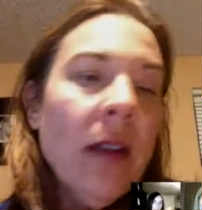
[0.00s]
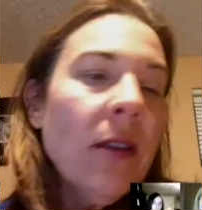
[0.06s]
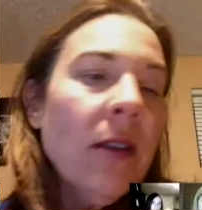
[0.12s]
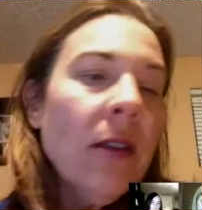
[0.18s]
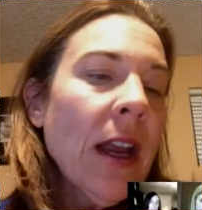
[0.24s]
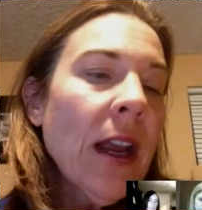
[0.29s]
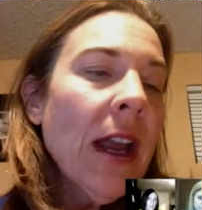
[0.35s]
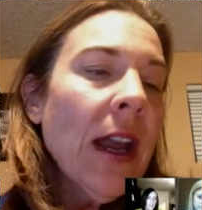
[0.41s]

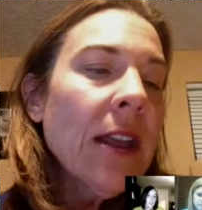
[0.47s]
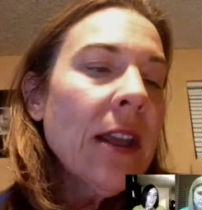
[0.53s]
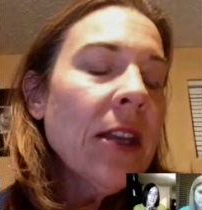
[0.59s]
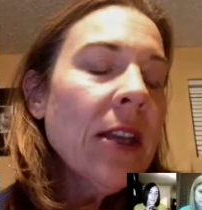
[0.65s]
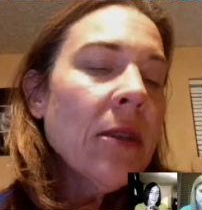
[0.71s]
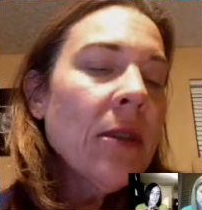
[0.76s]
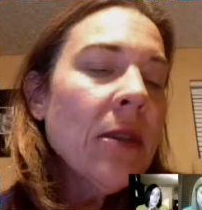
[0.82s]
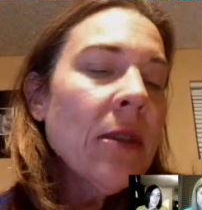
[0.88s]
great. I think
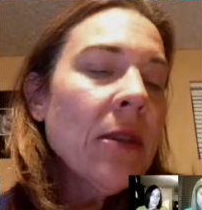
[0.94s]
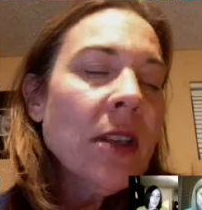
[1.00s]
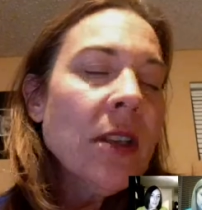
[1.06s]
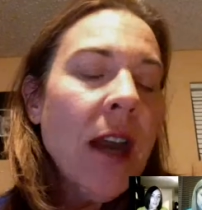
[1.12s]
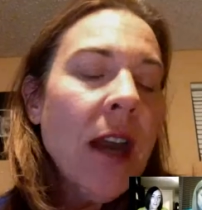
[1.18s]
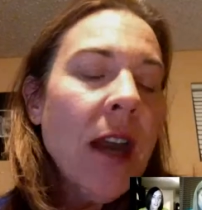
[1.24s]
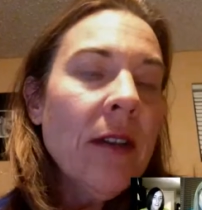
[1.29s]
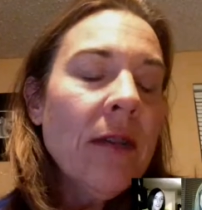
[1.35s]
there was just a
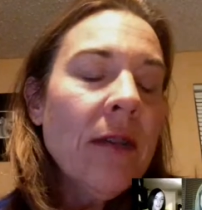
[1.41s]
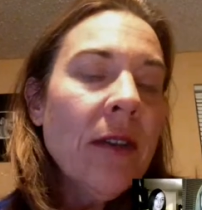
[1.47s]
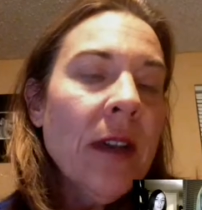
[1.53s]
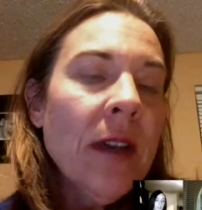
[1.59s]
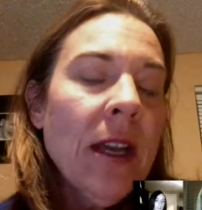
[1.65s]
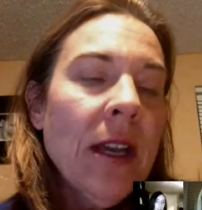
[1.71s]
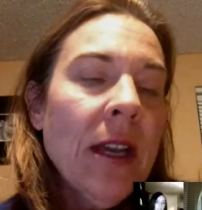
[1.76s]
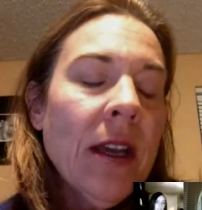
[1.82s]
lot of
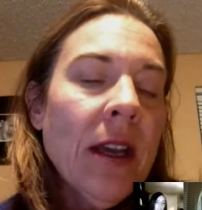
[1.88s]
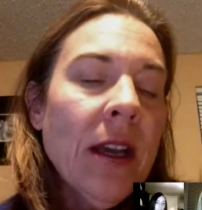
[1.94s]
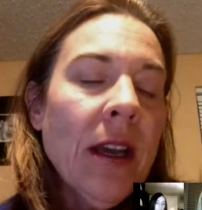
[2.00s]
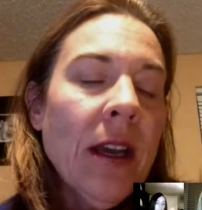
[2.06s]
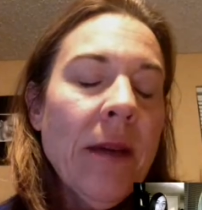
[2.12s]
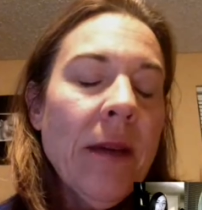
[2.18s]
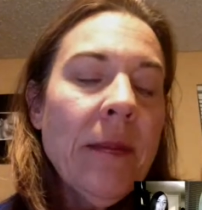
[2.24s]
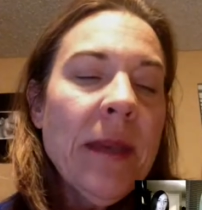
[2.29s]

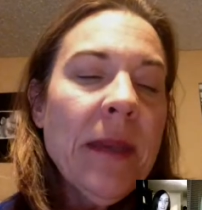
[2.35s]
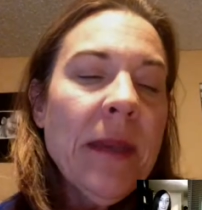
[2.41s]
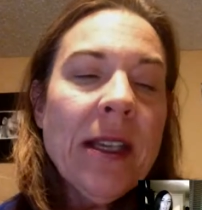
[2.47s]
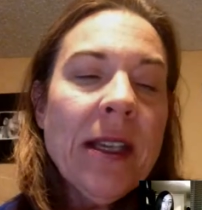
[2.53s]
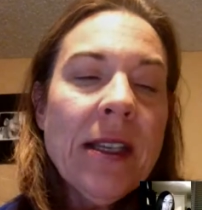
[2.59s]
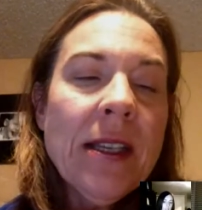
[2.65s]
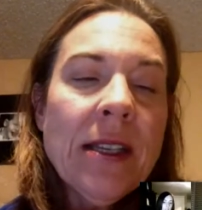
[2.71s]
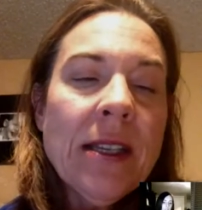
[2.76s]

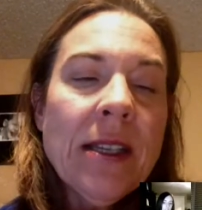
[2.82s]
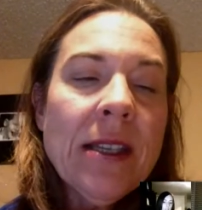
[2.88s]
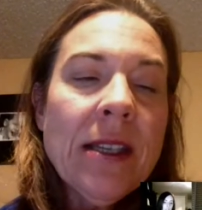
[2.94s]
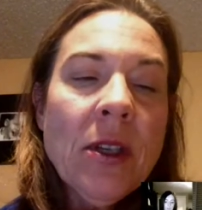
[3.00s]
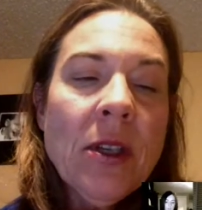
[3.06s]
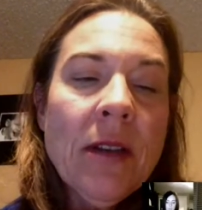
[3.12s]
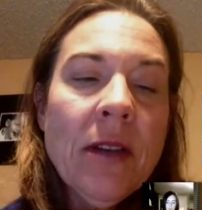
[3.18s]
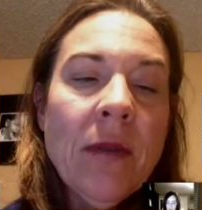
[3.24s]

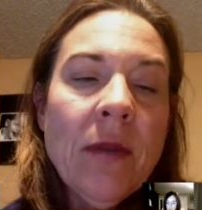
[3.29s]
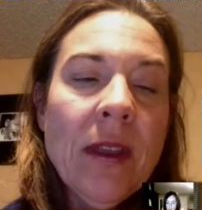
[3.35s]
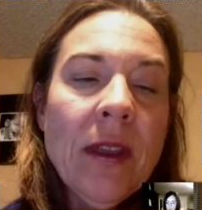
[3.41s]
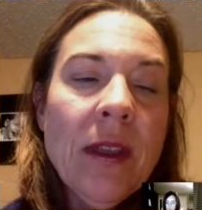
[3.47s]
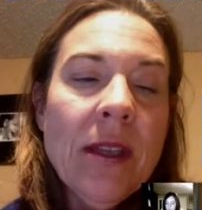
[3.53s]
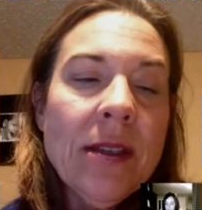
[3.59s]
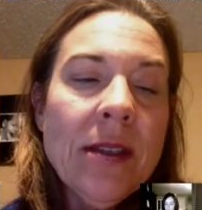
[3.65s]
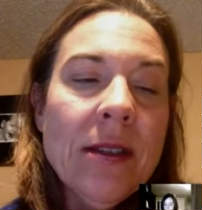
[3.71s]
misconception of
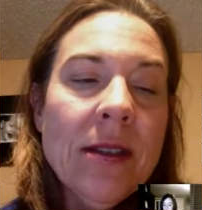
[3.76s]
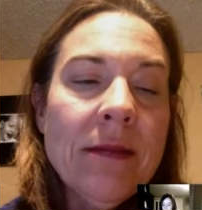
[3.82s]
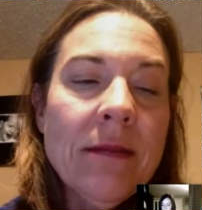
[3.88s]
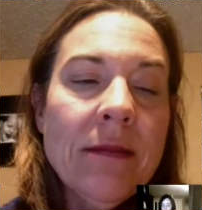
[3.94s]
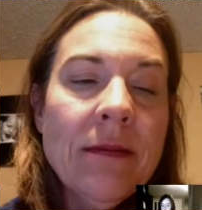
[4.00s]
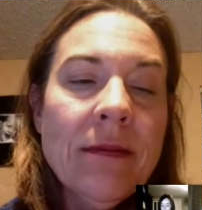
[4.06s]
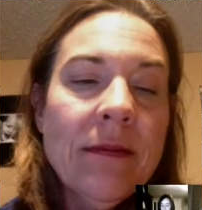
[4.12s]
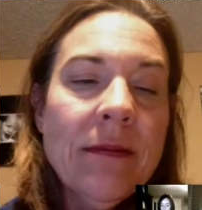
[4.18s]
what
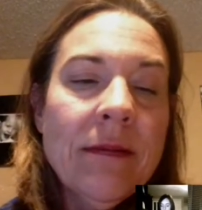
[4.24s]
this